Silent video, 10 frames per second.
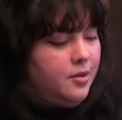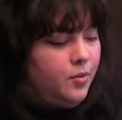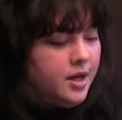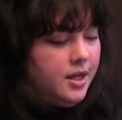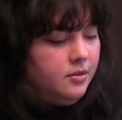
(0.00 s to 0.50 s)
and
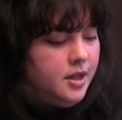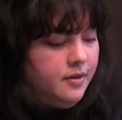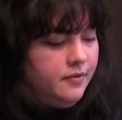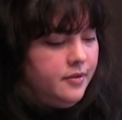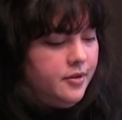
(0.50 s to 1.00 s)
what I
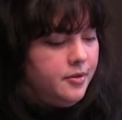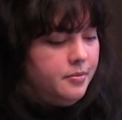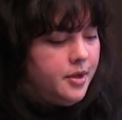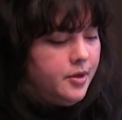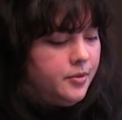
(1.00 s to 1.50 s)
loved the
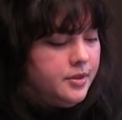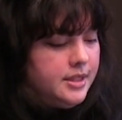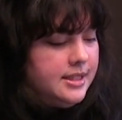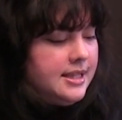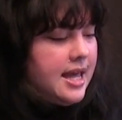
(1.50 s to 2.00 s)
most
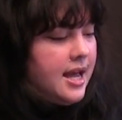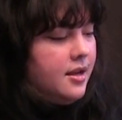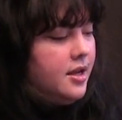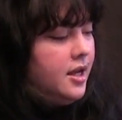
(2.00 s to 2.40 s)
is that